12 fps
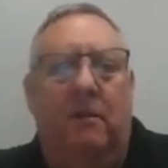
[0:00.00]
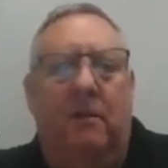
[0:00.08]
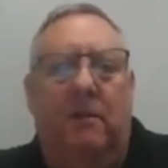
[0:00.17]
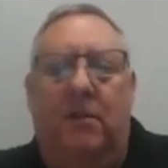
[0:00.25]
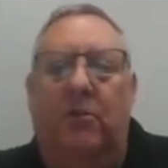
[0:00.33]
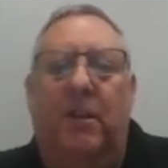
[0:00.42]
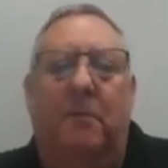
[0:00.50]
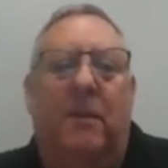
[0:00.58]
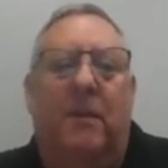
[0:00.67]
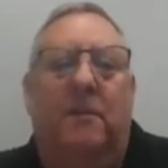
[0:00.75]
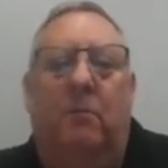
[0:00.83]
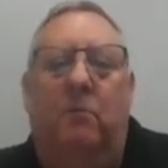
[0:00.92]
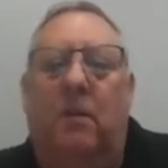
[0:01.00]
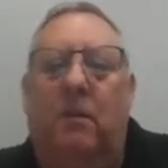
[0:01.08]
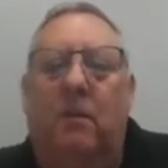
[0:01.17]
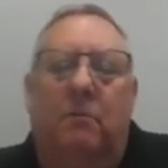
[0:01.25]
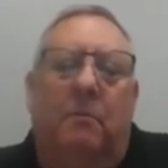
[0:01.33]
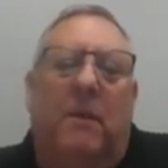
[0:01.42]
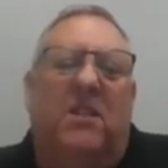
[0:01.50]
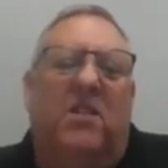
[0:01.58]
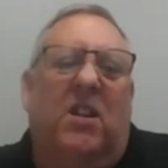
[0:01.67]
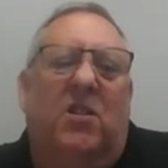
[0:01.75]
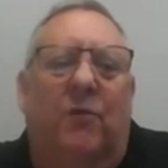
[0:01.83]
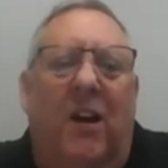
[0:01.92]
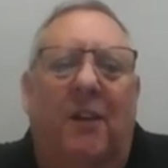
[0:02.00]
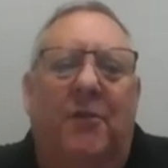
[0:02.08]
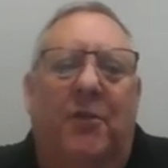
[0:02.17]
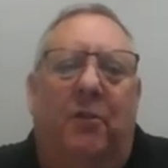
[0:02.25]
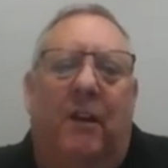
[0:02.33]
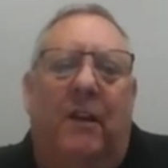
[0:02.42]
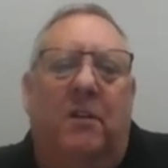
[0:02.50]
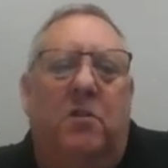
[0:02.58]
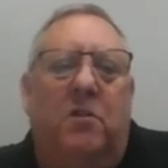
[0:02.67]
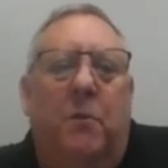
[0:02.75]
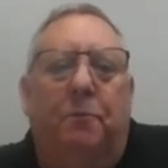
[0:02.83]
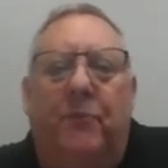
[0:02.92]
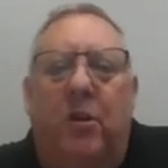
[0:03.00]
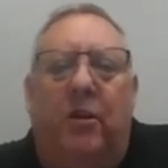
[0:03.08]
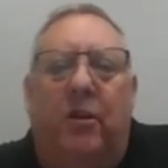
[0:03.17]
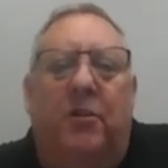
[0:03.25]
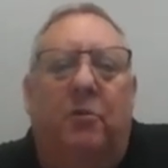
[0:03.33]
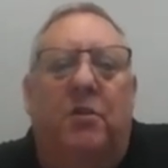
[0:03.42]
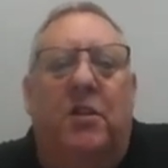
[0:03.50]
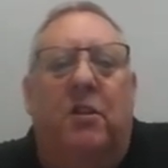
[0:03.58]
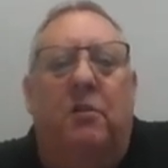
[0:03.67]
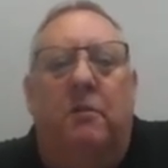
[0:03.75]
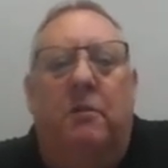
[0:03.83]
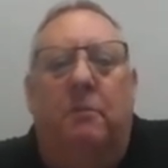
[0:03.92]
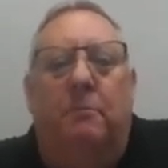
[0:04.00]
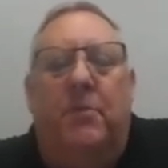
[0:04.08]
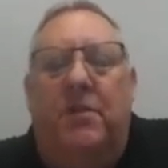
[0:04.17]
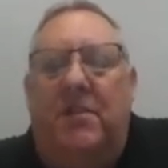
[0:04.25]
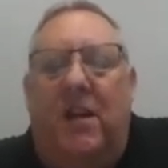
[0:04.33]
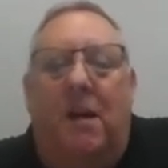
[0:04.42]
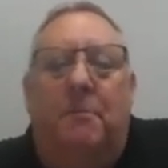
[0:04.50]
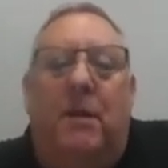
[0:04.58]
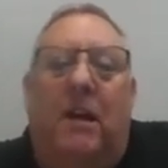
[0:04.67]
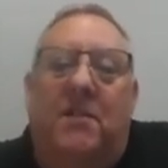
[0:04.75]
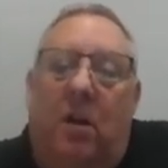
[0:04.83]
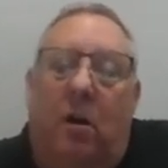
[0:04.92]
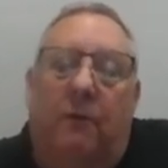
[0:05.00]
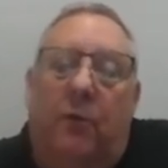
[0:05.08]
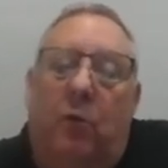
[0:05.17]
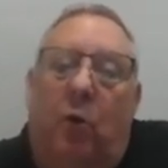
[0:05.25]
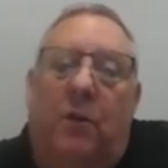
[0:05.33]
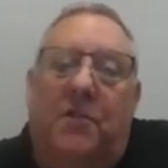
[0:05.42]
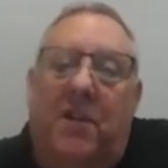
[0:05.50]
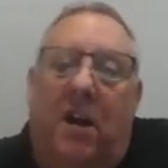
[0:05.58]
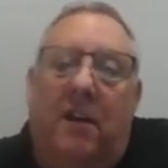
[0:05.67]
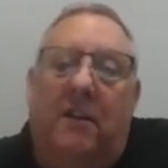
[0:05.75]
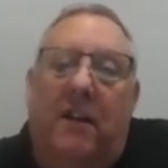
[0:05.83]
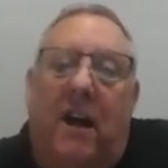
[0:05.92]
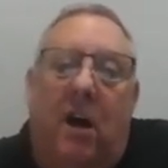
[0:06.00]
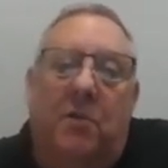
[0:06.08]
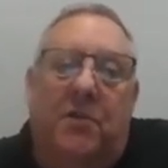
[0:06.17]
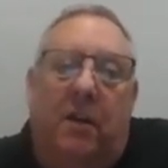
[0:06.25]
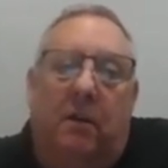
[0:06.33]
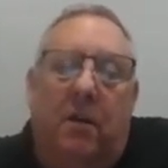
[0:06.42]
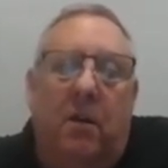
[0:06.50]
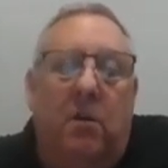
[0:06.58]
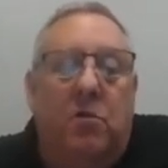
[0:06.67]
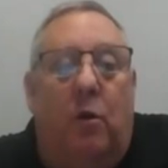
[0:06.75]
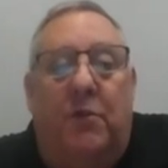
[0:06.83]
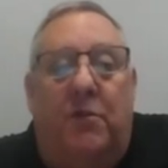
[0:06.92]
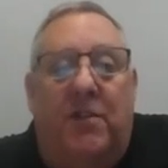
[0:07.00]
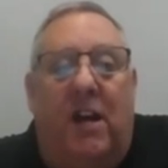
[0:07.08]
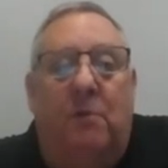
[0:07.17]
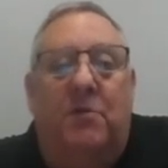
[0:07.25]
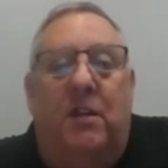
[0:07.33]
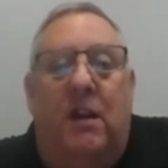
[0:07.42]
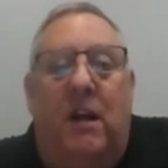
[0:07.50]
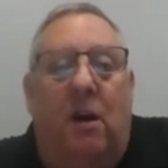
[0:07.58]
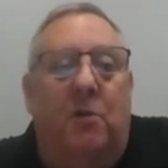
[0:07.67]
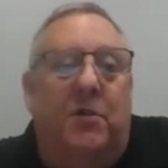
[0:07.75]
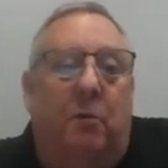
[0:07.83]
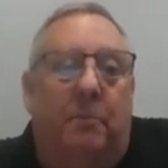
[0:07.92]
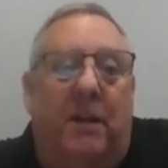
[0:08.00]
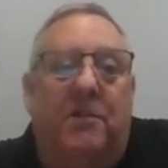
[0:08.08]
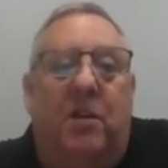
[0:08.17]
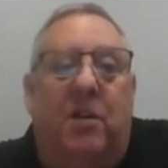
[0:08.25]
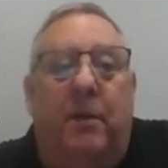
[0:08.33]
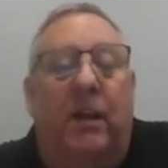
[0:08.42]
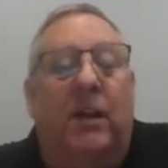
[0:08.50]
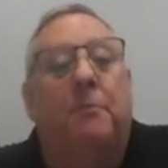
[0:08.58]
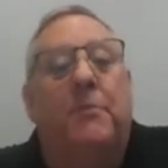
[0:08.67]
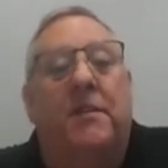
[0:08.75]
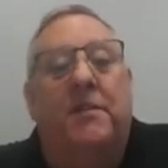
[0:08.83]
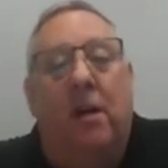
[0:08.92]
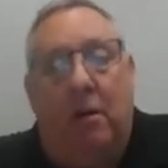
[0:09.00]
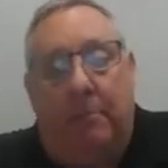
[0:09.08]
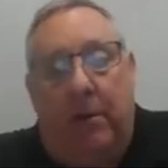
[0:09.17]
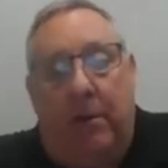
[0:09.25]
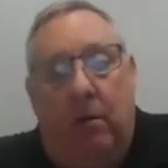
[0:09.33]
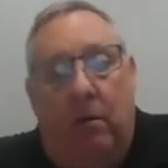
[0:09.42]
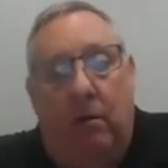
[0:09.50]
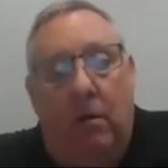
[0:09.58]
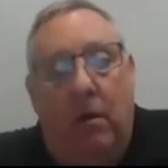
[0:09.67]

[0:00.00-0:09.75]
The tilting method, about 65 degrees, you can do this either the sonde by itself or the sonde in the housing. So if the sonde was in the housing, you basically pick up the duckbill,